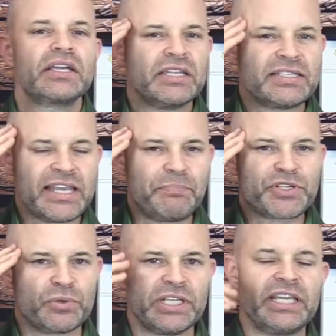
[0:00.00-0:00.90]

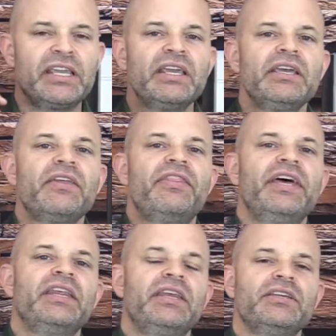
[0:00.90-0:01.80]
conceptually
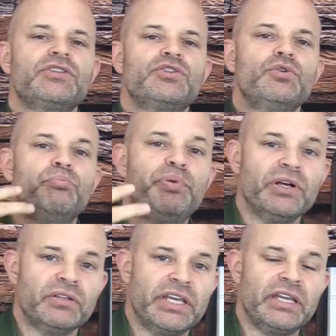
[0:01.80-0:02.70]
than it is to
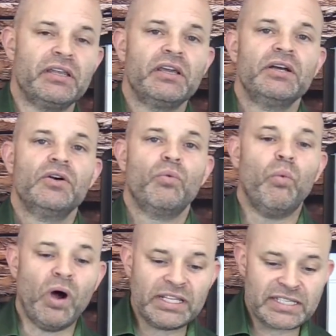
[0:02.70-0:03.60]
build it
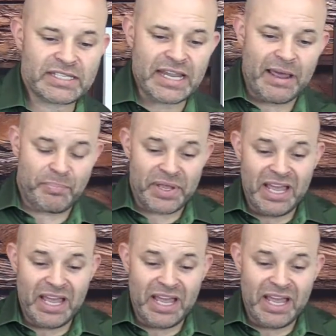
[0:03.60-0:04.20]
one step